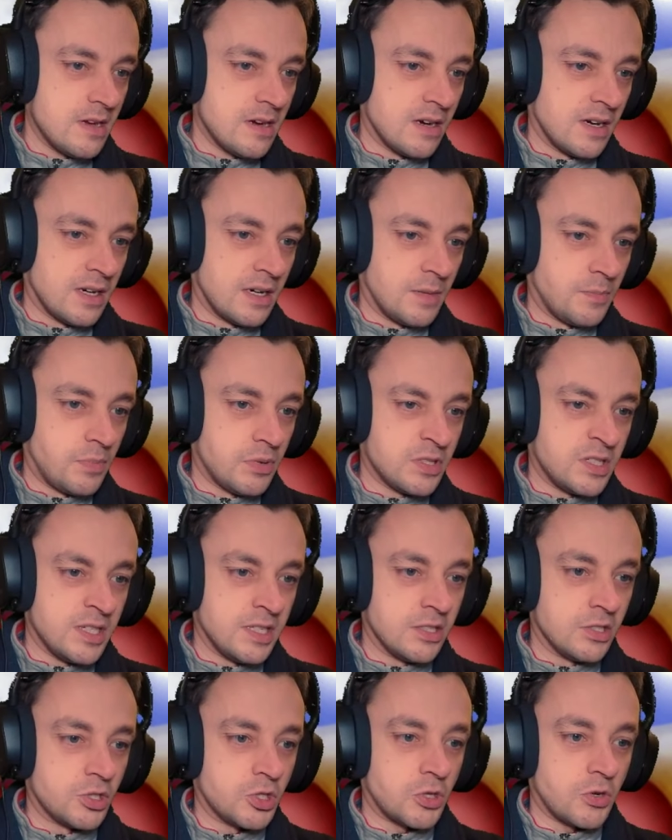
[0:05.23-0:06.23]
are
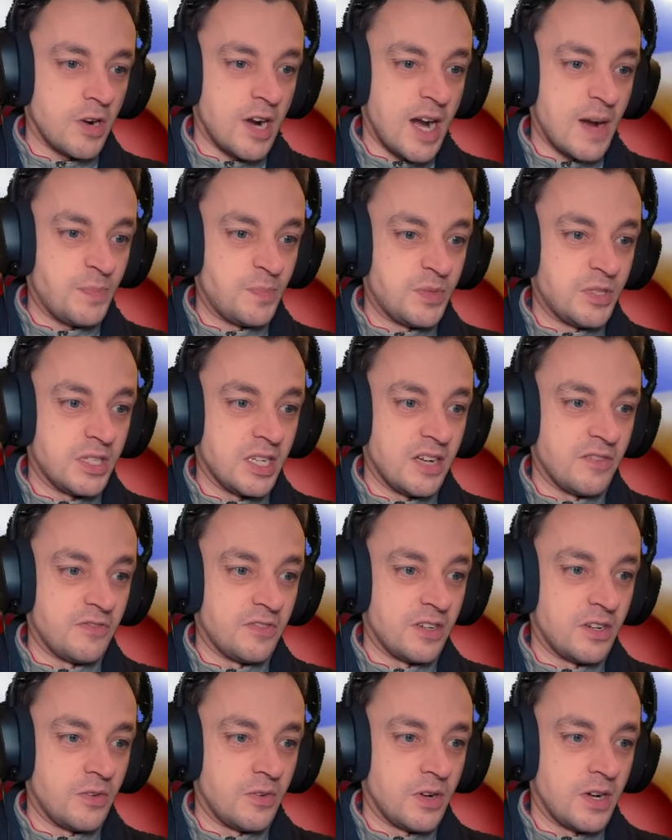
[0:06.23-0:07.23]
putting traps
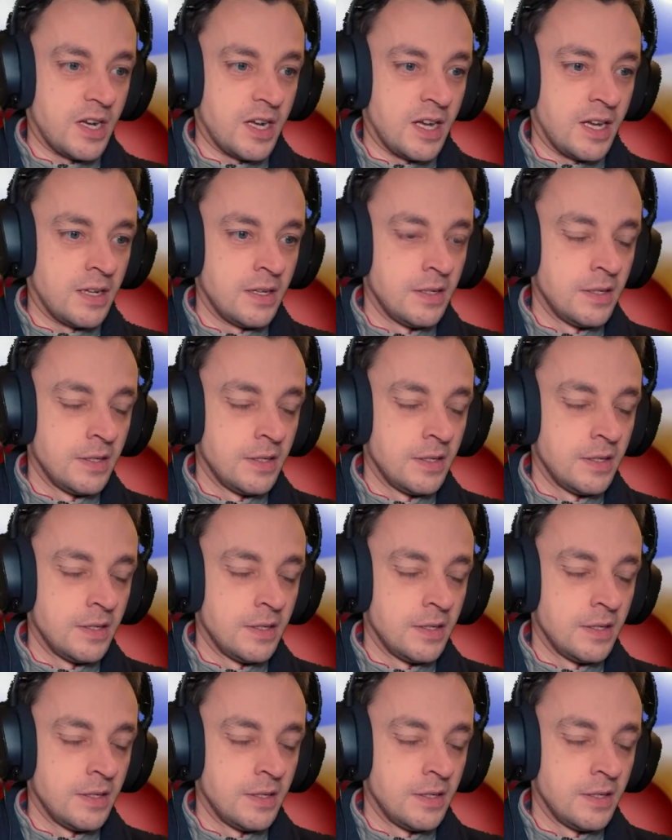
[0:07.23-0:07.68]
everywhere.